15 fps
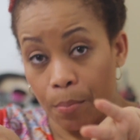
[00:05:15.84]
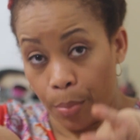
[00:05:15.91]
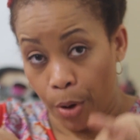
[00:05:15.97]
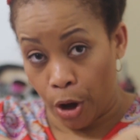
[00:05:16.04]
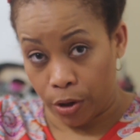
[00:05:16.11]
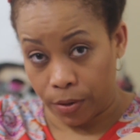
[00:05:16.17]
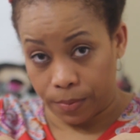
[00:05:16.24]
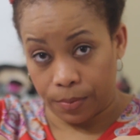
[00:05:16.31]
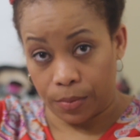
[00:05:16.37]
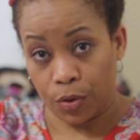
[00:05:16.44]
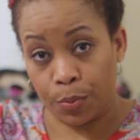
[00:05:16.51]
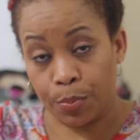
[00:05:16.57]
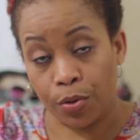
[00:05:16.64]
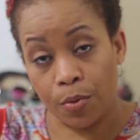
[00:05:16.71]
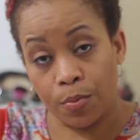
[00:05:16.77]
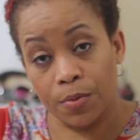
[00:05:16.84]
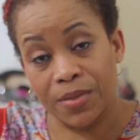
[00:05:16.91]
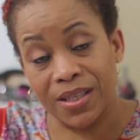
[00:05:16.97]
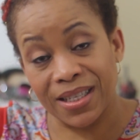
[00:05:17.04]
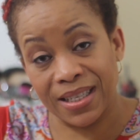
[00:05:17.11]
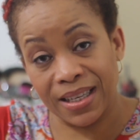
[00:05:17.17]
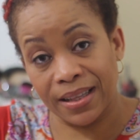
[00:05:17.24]
but the problem
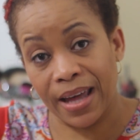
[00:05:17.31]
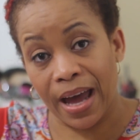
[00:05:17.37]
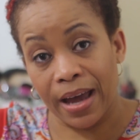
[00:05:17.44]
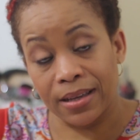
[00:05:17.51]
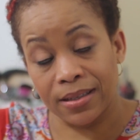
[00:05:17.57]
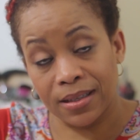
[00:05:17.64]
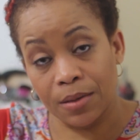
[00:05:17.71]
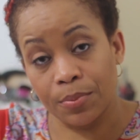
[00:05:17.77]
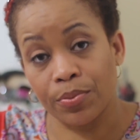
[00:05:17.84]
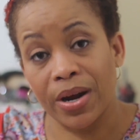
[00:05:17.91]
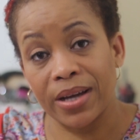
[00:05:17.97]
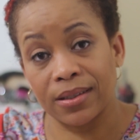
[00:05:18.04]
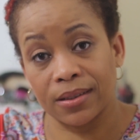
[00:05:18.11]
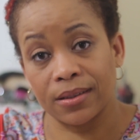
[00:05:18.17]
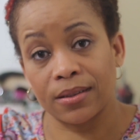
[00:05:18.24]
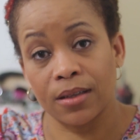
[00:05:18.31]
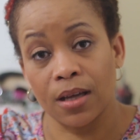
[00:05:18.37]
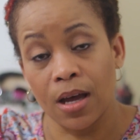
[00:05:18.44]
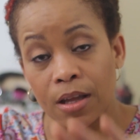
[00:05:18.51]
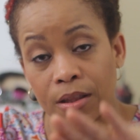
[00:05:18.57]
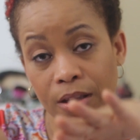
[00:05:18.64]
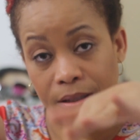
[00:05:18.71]
is still there, it's still present.
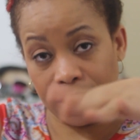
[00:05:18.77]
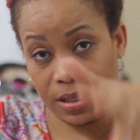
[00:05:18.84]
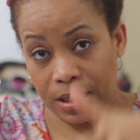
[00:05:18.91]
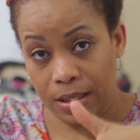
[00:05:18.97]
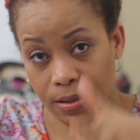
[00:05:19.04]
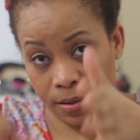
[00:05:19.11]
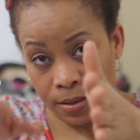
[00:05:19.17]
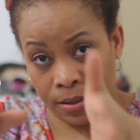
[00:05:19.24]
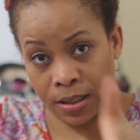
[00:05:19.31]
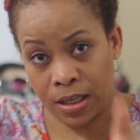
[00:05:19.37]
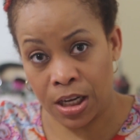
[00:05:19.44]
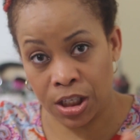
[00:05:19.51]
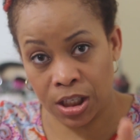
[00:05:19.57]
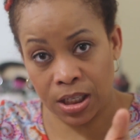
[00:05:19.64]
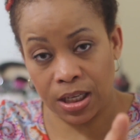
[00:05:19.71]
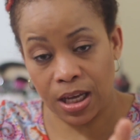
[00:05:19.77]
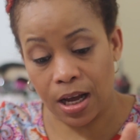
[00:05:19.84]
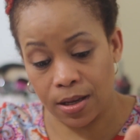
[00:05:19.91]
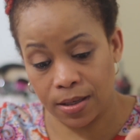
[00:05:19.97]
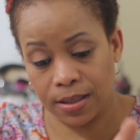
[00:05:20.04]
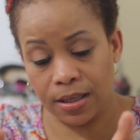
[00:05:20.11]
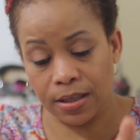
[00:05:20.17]
The DHT
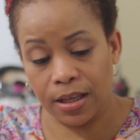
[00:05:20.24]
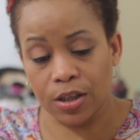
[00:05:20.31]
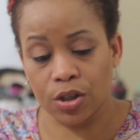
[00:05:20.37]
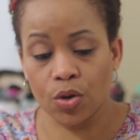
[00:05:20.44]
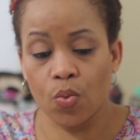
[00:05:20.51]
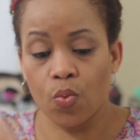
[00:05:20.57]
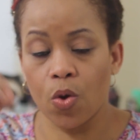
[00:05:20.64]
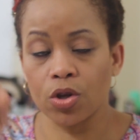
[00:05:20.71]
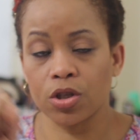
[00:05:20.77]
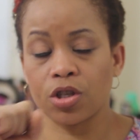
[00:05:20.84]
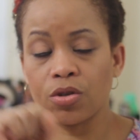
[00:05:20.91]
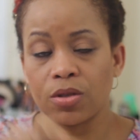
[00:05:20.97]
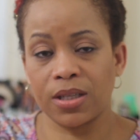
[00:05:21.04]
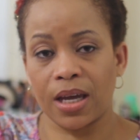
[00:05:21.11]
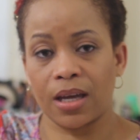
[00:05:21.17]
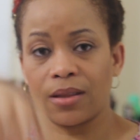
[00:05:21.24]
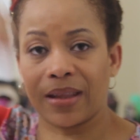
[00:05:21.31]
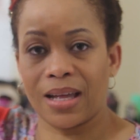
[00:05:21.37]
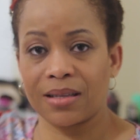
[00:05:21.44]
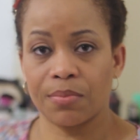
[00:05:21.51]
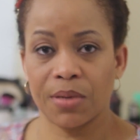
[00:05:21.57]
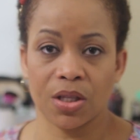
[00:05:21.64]
are still there. So once you've taken
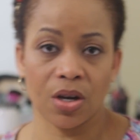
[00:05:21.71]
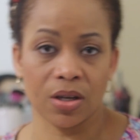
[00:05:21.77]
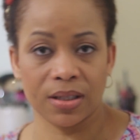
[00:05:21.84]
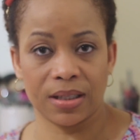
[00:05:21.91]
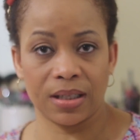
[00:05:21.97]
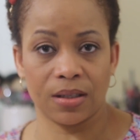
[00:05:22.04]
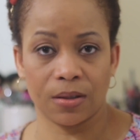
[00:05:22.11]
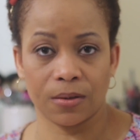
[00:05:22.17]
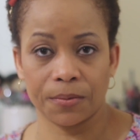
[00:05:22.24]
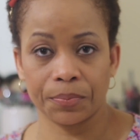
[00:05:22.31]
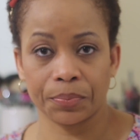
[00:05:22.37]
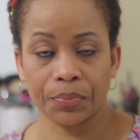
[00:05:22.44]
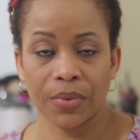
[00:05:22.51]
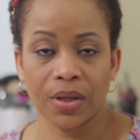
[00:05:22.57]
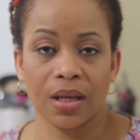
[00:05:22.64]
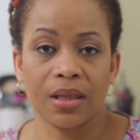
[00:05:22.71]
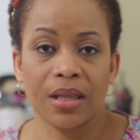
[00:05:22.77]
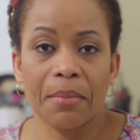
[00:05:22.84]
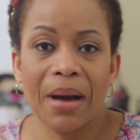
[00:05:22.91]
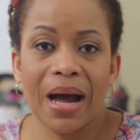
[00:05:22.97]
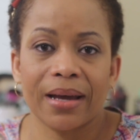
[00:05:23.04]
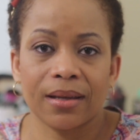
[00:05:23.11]
that minoxidil,
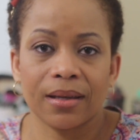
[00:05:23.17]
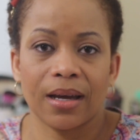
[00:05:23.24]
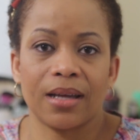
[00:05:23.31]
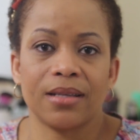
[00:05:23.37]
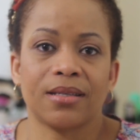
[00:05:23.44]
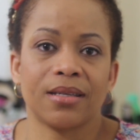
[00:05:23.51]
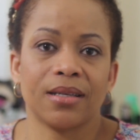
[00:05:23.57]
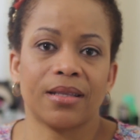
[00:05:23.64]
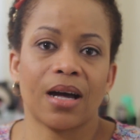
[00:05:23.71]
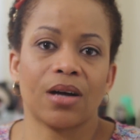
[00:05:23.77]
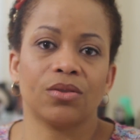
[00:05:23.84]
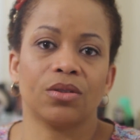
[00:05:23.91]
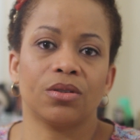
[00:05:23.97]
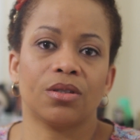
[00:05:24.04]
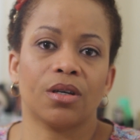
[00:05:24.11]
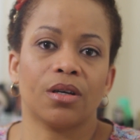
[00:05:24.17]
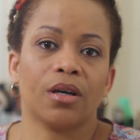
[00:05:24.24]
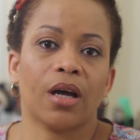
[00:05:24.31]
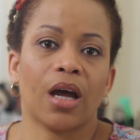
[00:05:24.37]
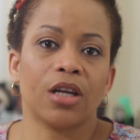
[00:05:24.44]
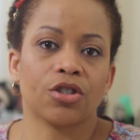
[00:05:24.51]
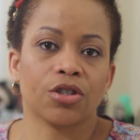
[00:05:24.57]
they're back and sit down on
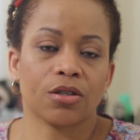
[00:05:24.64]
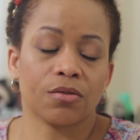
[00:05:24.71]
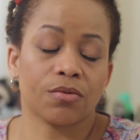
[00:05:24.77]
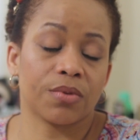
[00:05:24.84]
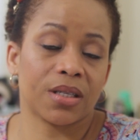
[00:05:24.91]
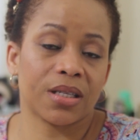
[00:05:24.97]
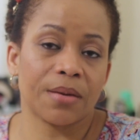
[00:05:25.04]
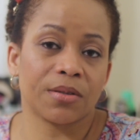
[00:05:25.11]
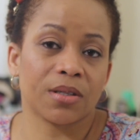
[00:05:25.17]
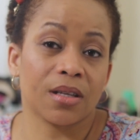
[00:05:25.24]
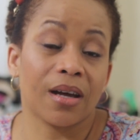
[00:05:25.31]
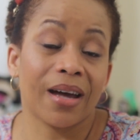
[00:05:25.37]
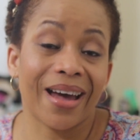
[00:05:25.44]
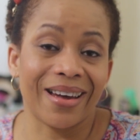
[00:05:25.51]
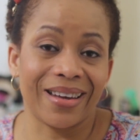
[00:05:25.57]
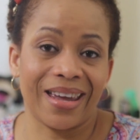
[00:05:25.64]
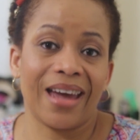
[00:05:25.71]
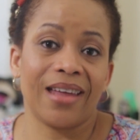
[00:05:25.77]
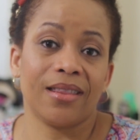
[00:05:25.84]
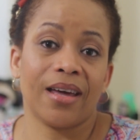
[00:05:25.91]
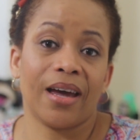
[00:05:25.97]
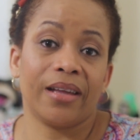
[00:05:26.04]
the androgen receptors
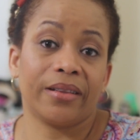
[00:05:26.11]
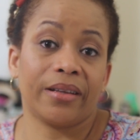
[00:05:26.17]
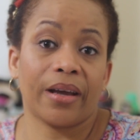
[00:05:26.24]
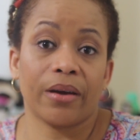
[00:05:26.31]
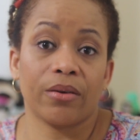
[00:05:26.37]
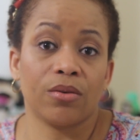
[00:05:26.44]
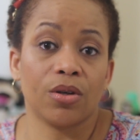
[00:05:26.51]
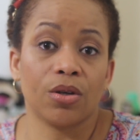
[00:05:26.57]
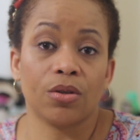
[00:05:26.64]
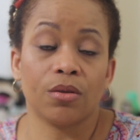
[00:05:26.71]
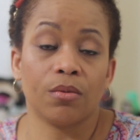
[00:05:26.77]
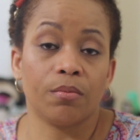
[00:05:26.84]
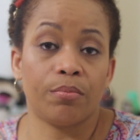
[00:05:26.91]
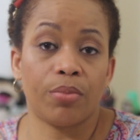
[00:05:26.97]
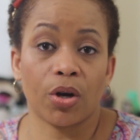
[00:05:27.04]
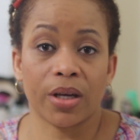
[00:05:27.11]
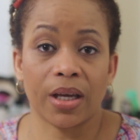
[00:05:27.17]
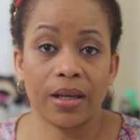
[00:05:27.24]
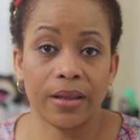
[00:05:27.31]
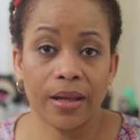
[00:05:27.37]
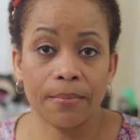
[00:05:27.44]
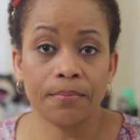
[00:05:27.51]
again and carry on
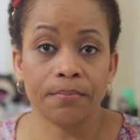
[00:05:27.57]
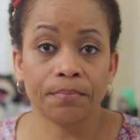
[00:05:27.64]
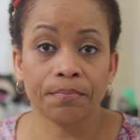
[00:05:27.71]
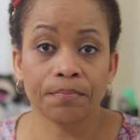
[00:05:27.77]
blocking them.